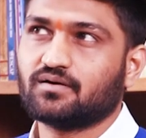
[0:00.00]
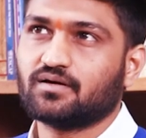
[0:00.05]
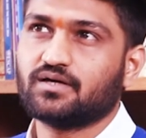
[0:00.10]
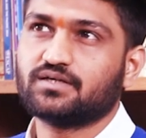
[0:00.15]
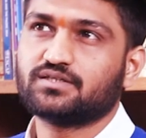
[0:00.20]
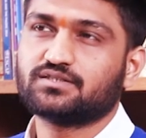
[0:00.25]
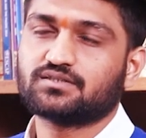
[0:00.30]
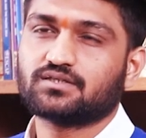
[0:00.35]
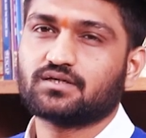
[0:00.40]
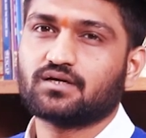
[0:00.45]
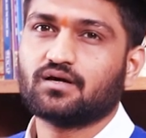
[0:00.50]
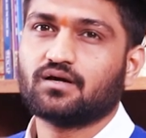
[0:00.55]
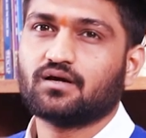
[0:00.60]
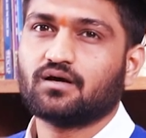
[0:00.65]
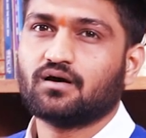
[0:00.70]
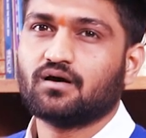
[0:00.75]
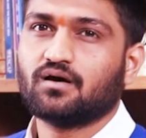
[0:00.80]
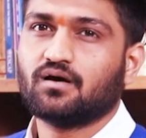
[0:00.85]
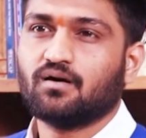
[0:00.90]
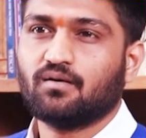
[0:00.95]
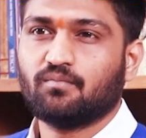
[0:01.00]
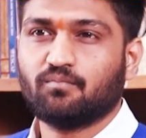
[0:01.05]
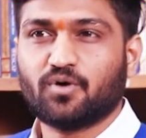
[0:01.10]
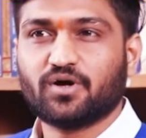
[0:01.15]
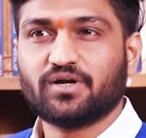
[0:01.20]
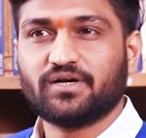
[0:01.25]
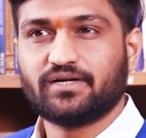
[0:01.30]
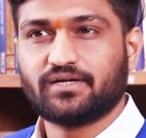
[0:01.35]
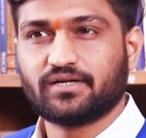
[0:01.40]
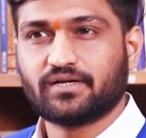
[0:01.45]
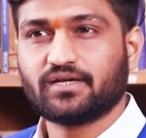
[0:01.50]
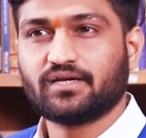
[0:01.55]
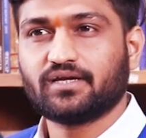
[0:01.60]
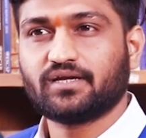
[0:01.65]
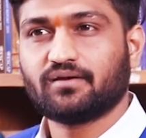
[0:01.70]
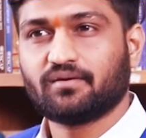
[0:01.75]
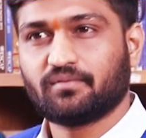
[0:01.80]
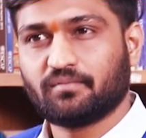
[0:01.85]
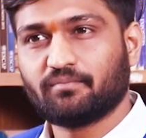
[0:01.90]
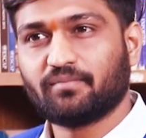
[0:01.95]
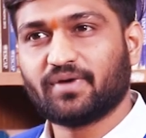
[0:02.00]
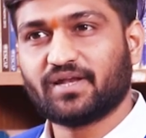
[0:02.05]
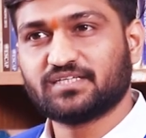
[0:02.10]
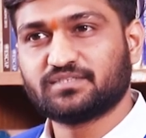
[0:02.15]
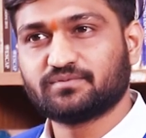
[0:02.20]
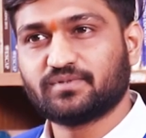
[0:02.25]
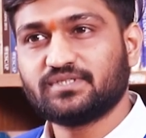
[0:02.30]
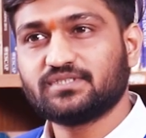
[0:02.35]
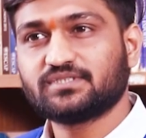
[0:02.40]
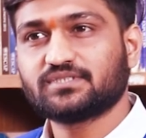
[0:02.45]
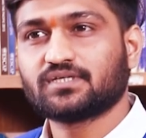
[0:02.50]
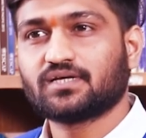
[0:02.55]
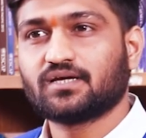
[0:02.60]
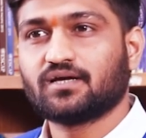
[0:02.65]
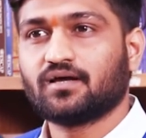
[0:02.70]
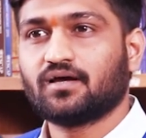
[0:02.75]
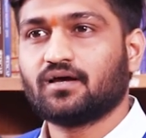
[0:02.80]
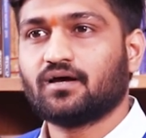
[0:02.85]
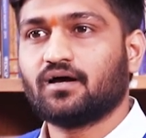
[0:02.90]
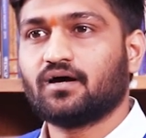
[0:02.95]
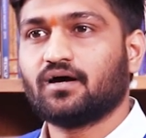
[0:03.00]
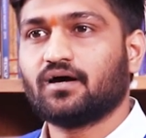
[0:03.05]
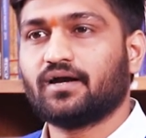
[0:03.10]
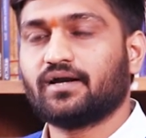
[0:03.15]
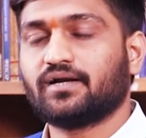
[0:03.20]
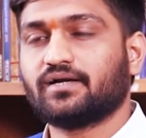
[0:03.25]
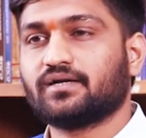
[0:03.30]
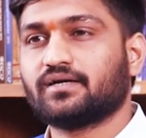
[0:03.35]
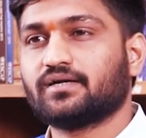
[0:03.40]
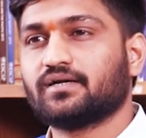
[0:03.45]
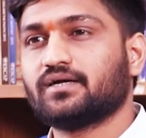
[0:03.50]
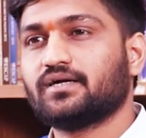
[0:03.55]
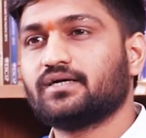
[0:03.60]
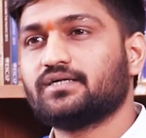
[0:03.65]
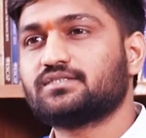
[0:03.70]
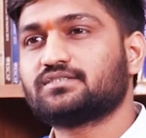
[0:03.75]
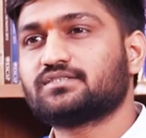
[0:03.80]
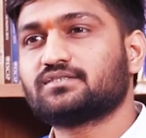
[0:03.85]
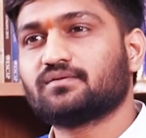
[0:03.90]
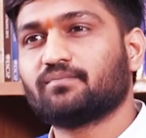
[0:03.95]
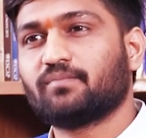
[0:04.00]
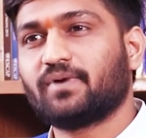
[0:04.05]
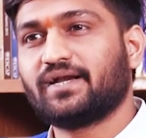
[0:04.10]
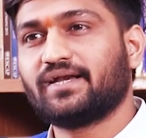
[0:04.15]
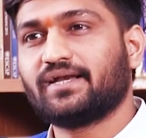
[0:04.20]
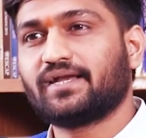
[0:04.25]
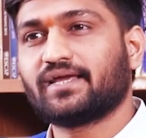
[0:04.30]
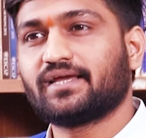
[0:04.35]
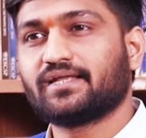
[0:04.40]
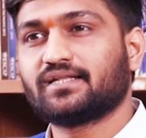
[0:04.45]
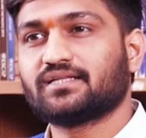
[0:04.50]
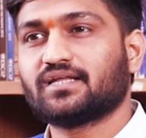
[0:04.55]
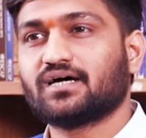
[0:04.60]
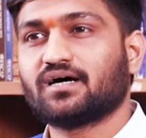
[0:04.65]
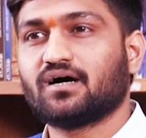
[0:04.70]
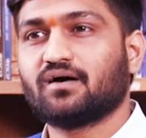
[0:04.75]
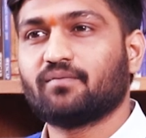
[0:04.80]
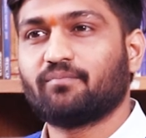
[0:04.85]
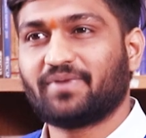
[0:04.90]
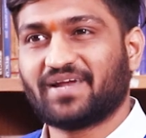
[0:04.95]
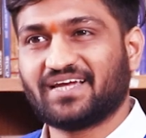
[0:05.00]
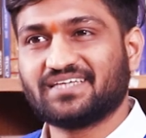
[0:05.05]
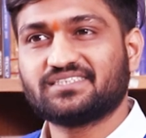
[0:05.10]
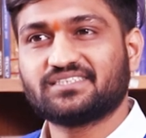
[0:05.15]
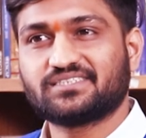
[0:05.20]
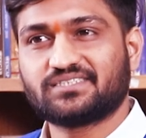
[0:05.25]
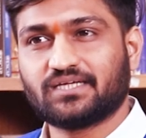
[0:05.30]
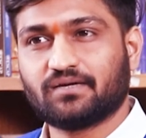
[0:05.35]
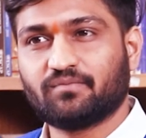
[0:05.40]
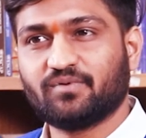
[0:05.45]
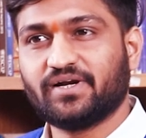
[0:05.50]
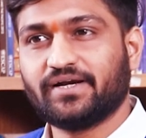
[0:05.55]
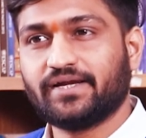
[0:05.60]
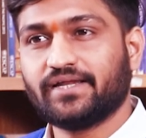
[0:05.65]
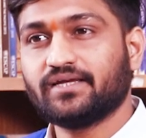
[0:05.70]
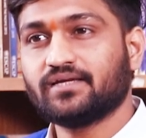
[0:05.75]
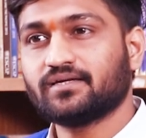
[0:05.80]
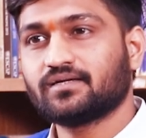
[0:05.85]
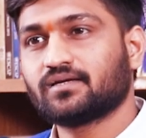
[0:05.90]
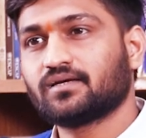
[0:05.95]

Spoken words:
its monetary management. Mm-hmm. And it's maintain the price stability.